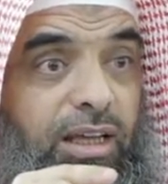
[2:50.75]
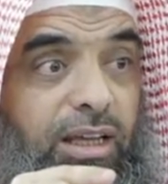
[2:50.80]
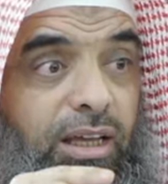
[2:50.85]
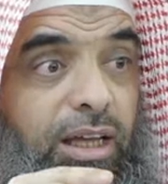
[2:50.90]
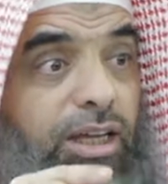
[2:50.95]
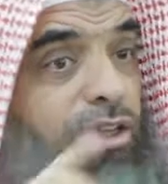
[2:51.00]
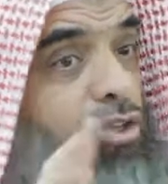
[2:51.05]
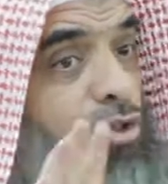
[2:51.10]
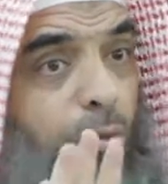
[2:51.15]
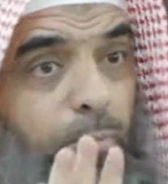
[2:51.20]

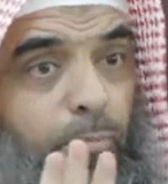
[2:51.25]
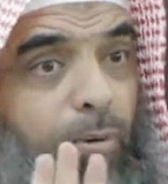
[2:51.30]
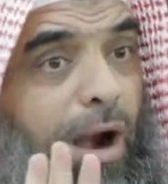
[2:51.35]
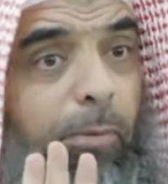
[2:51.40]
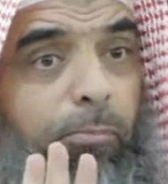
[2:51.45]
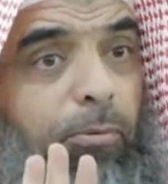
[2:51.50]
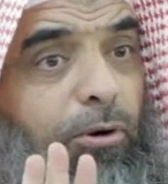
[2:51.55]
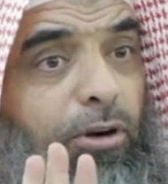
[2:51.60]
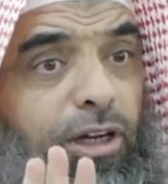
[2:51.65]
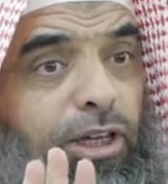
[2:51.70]
is to
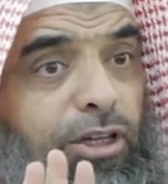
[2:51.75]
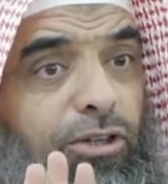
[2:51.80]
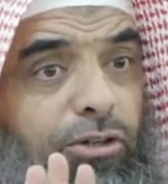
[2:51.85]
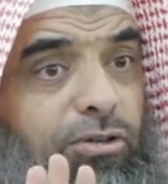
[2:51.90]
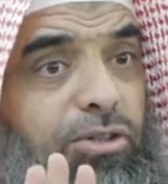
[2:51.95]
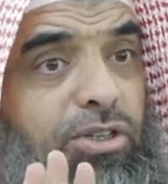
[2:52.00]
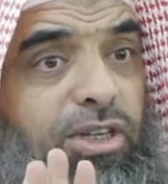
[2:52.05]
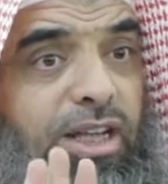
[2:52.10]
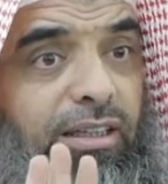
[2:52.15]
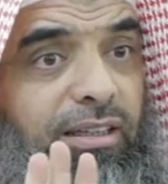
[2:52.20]
properly
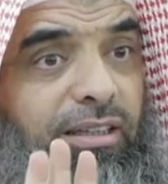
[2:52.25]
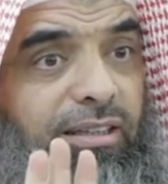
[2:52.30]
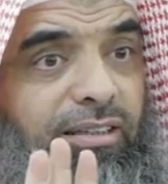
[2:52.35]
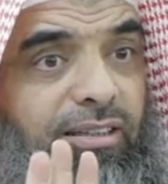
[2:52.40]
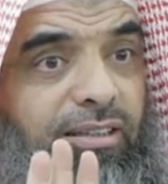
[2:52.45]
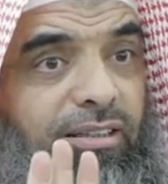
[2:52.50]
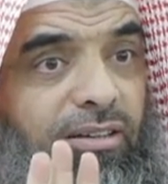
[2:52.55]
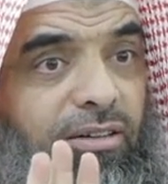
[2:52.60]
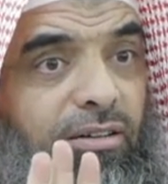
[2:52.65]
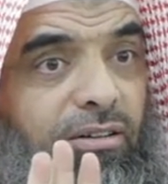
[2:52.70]
use it
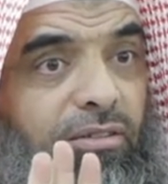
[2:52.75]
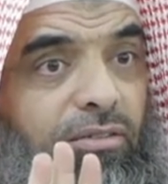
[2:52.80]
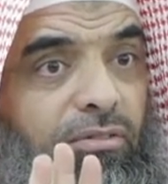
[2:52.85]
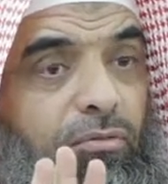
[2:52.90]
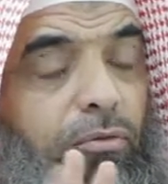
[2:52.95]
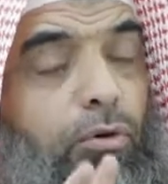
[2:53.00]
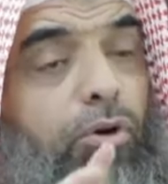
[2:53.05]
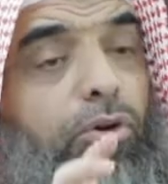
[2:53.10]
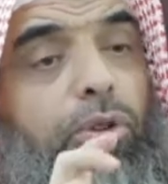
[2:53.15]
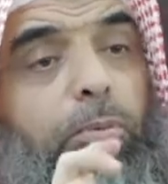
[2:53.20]

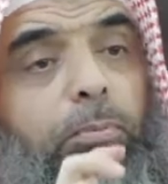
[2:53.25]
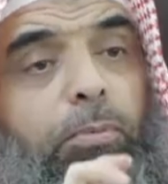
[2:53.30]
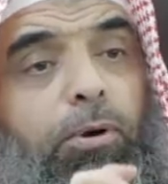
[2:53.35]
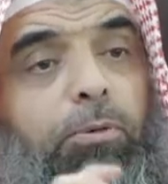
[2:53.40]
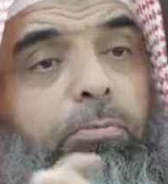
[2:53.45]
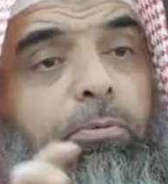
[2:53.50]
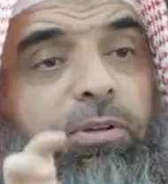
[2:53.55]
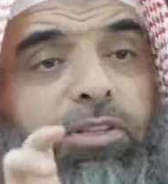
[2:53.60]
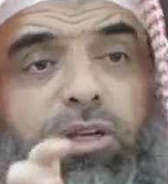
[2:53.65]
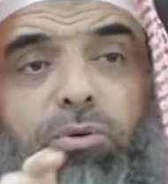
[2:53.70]
for the
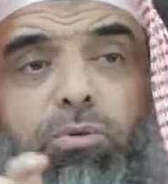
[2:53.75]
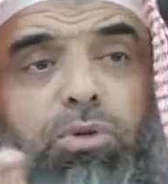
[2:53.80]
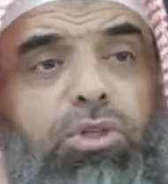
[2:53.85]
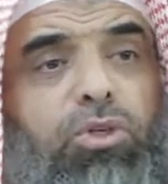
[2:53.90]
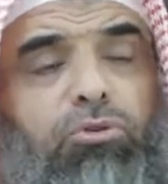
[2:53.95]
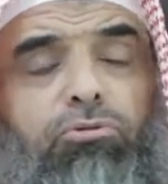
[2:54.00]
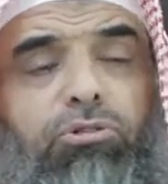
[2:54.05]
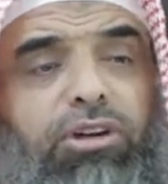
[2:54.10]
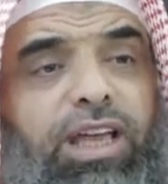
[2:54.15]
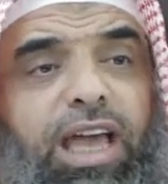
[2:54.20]
purpose it
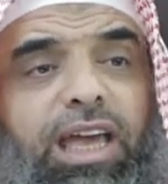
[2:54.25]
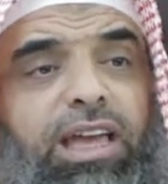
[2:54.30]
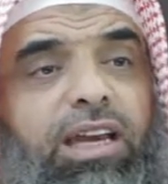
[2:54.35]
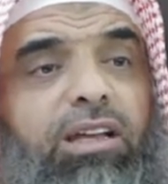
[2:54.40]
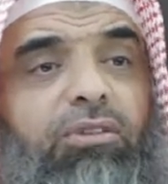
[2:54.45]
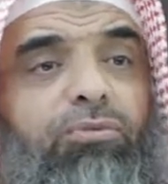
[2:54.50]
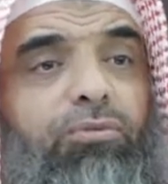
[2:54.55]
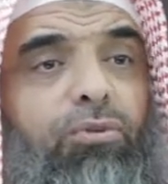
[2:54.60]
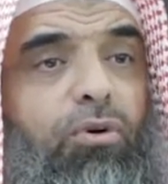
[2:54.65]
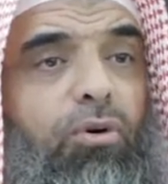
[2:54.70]
was
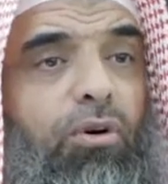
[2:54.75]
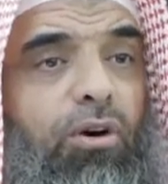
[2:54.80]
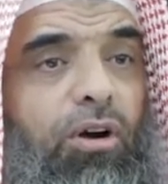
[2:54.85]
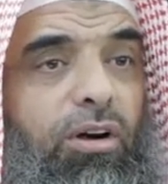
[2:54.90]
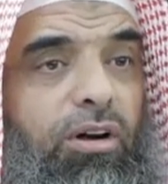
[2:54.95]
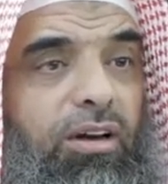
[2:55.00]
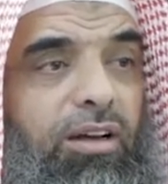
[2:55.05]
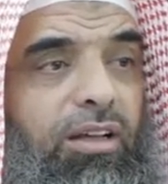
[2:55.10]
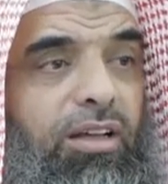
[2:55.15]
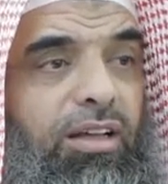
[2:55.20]
created
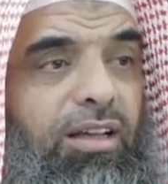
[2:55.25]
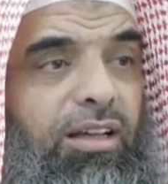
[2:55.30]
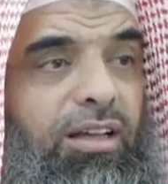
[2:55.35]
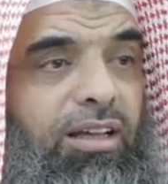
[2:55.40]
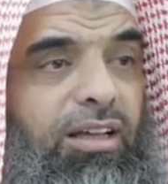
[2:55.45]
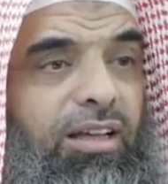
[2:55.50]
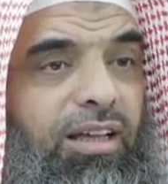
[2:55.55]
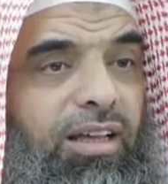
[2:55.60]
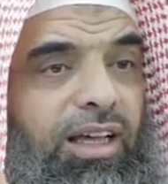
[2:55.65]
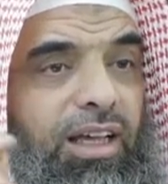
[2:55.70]
for.
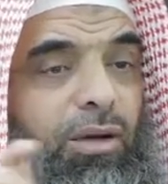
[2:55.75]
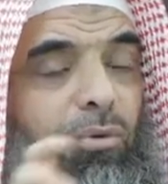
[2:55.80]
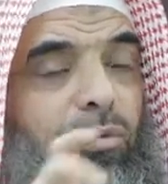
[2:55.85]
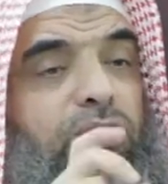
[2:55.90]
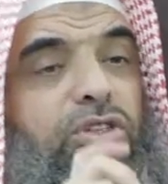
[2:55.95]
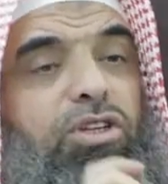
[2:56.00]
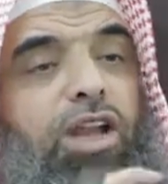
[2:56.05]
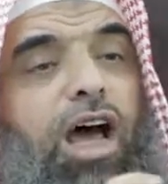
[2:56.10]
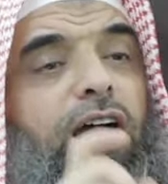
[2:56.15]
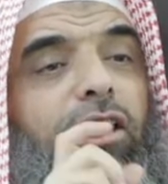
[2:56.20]
It
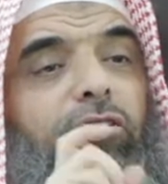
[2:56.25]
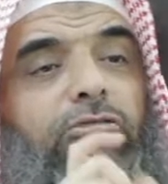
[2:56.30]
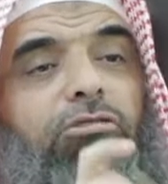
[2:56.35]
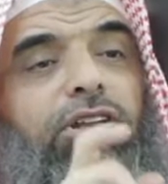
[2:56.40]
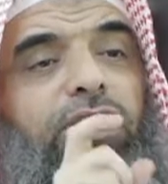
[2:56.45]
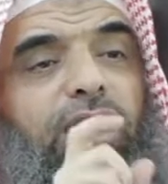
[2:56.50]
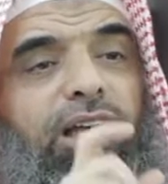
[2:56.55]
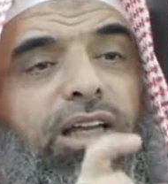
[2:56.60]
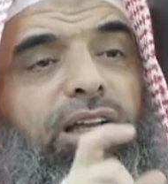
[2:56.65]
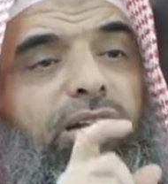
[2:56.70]
was not
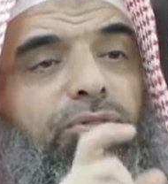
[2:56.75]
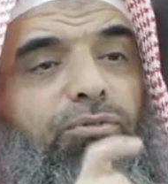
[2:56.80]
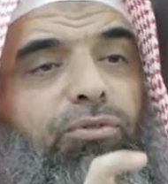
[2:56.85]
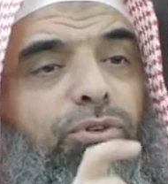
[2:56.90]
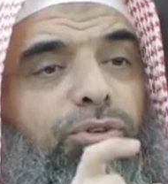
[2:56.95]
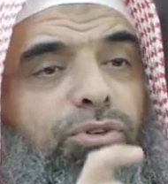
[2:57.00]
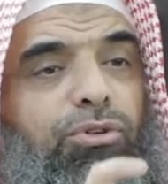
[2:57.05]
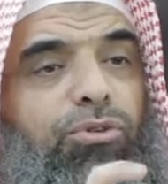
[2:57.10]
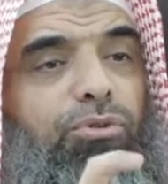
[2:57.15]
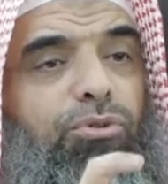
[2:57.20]
created
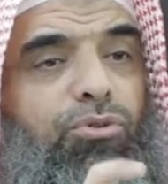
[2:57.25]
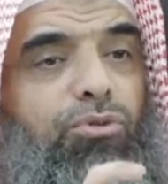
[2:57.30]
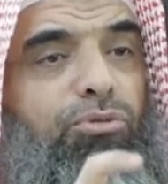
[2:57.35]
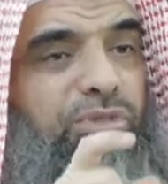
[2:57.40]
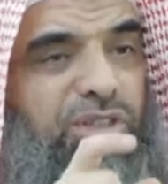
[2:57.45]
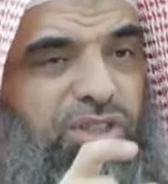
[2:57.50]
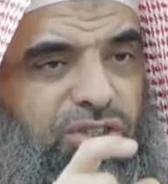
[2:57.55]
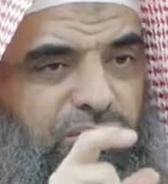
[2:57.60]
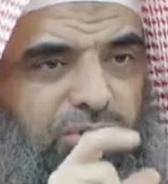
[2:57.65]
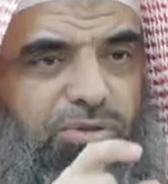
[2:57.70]
for you to
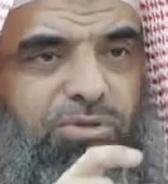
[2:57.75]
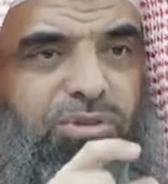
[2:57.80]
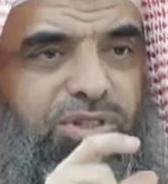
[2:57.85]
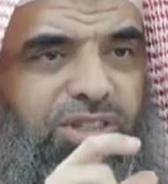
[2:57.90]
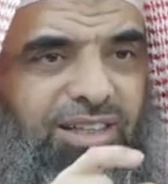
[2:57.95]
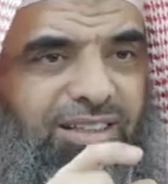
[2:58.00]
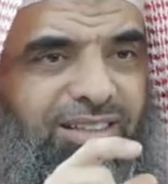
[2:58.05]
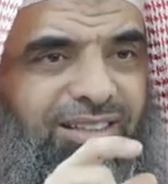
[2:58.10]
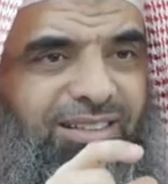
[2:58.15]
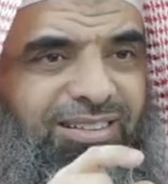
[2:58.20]
misuse
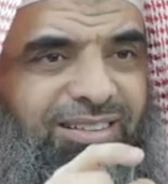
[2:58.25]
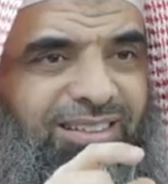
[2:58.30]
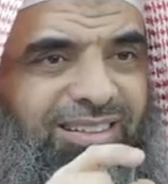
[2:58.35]
it